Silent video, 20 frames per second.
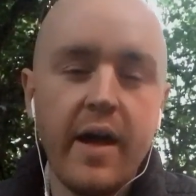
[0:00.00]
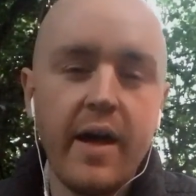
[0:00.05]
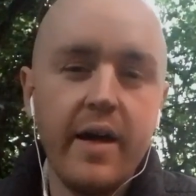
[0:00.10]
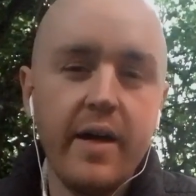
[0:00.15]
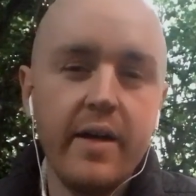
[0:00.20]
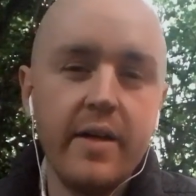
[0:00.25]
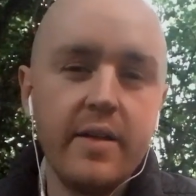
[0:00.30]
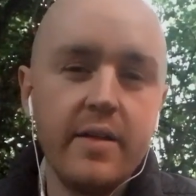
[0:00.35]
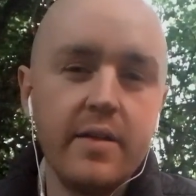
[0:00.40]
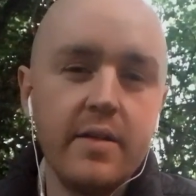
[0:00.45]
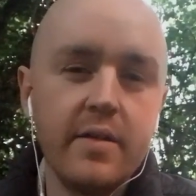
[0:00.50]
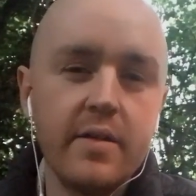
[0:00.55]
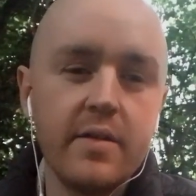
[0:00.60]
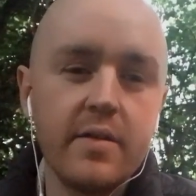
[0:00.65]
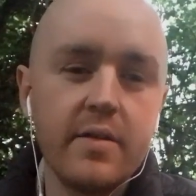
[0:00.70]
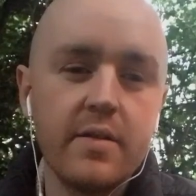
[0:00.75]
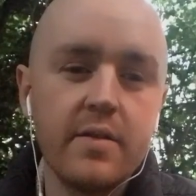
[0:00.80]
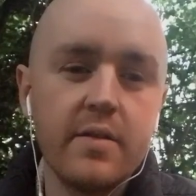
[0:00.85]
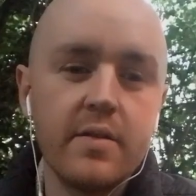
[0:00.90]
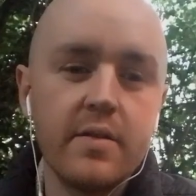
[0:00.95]
And
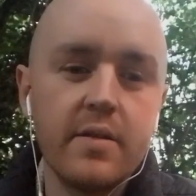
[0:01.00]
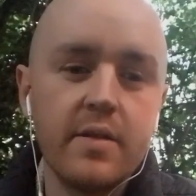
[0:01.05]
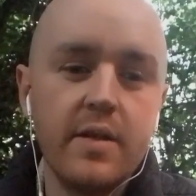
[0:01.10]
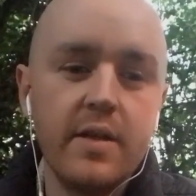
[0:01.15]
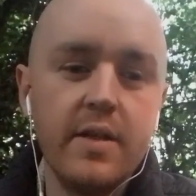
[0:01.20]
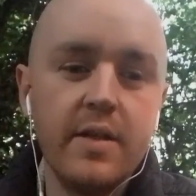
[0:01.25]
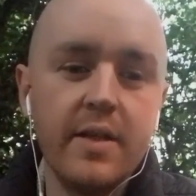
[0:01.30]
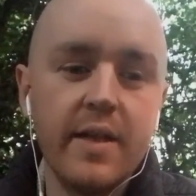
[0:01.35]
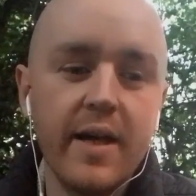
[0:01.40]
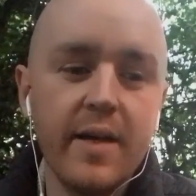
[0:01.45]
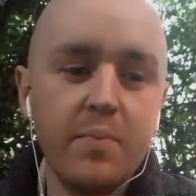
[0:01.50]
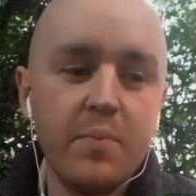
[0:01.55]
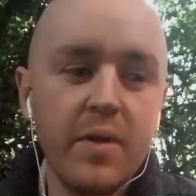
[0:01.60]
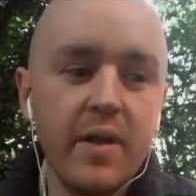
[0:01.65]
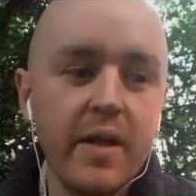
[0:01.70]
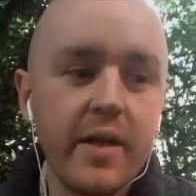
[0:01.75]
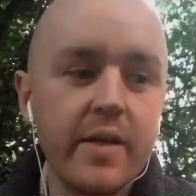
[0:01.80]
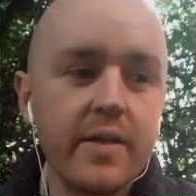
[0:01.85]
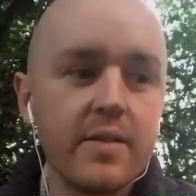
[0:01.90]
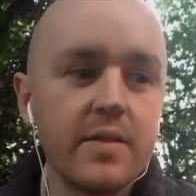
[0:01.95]
in that
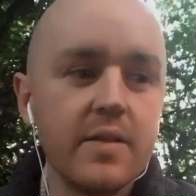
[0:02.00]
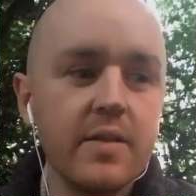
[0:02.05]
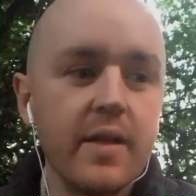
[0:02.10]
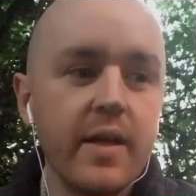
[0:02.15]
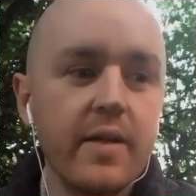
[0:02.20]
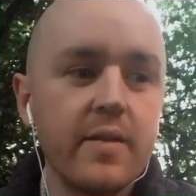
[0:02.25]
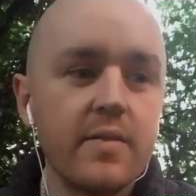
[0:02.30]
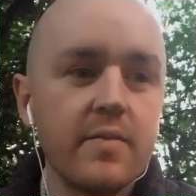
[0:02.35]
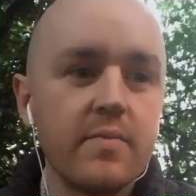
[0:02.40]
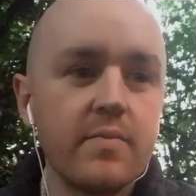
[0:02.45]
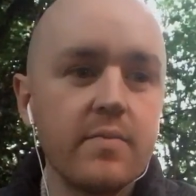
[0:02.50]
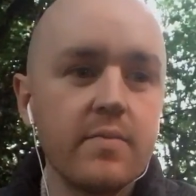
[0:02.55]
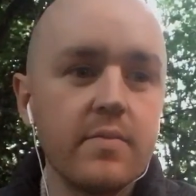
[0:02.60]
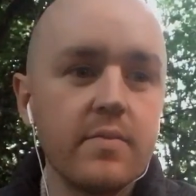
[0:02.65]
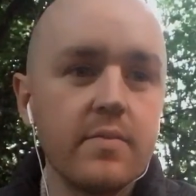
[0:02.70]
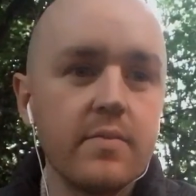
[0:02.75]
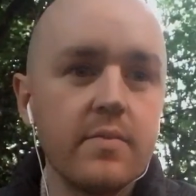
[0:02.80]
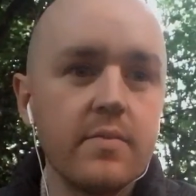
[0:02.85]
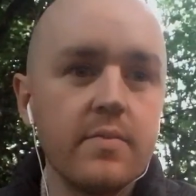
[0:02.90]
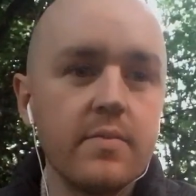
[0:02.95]
place, in
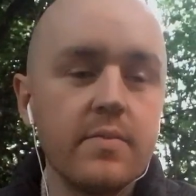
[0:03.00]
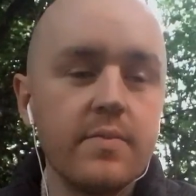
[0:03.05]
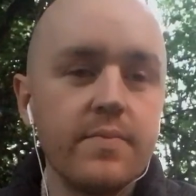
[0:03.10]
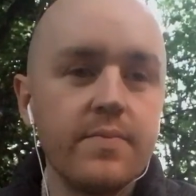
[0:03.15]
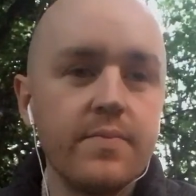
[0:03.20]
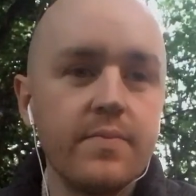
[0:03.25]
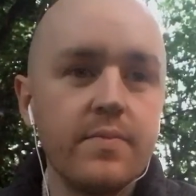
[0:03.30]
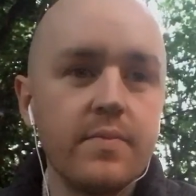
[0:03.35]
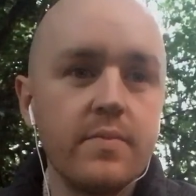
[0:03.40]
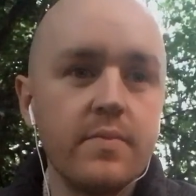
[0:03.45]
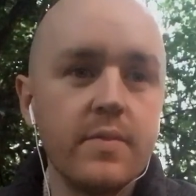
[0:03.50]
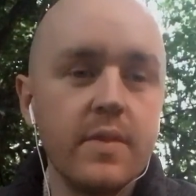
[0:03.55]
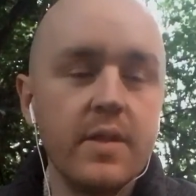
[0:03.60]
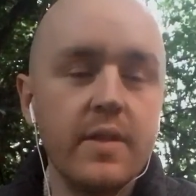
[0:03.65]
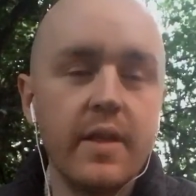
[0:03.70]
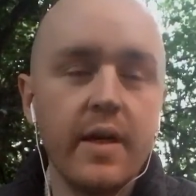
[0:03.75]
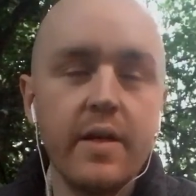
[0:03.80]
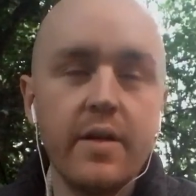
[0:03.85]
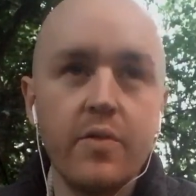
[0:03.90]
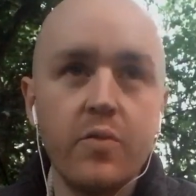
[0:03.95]

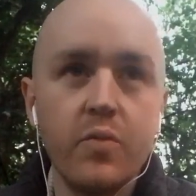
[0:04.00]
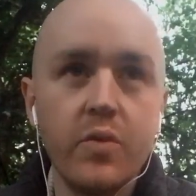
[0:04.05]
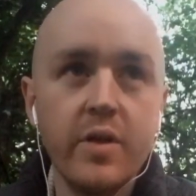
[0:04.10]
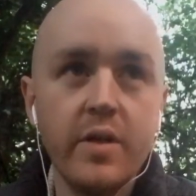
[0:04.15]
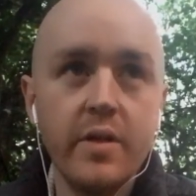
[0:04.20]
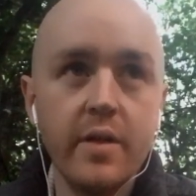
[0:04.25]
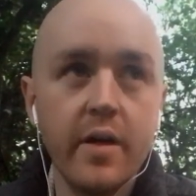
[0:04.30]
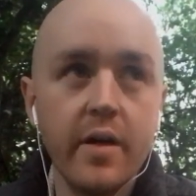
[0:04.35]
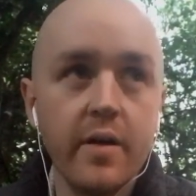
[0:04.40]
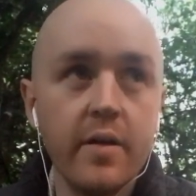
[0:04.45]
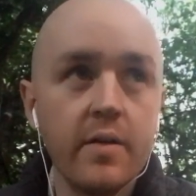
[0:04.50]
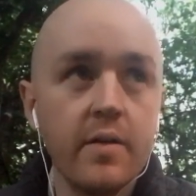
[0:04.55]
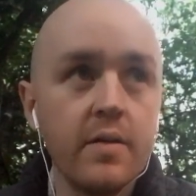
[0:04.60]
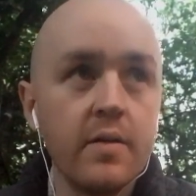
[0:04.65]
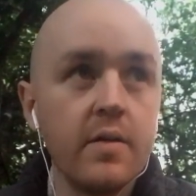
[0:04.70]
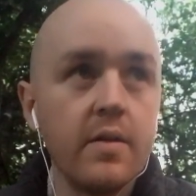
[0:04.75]
that arena,